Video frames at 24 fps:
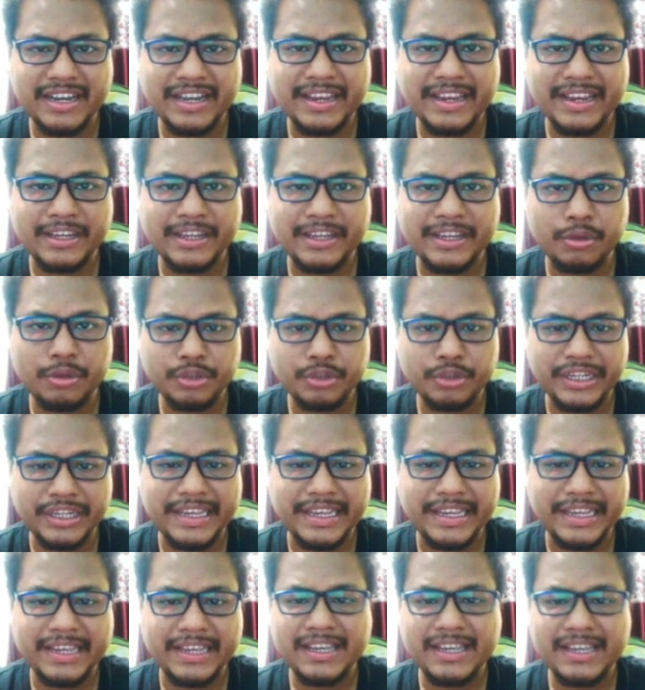
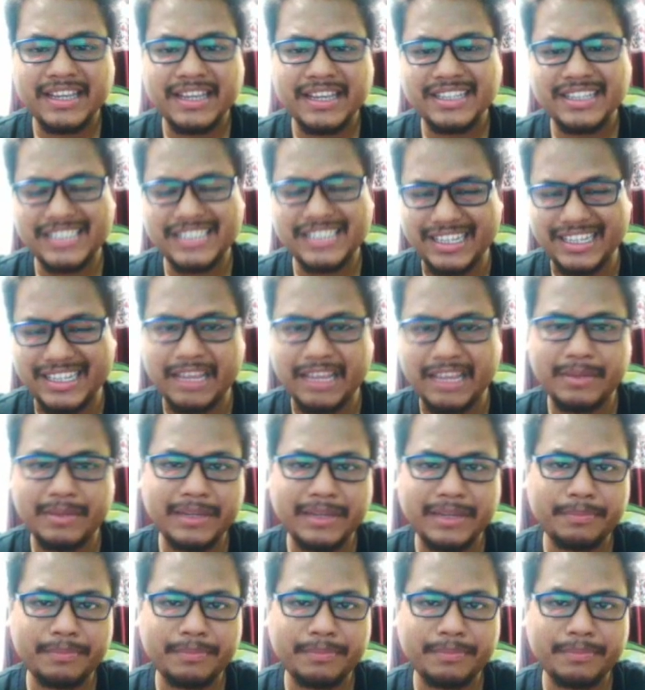usually send them a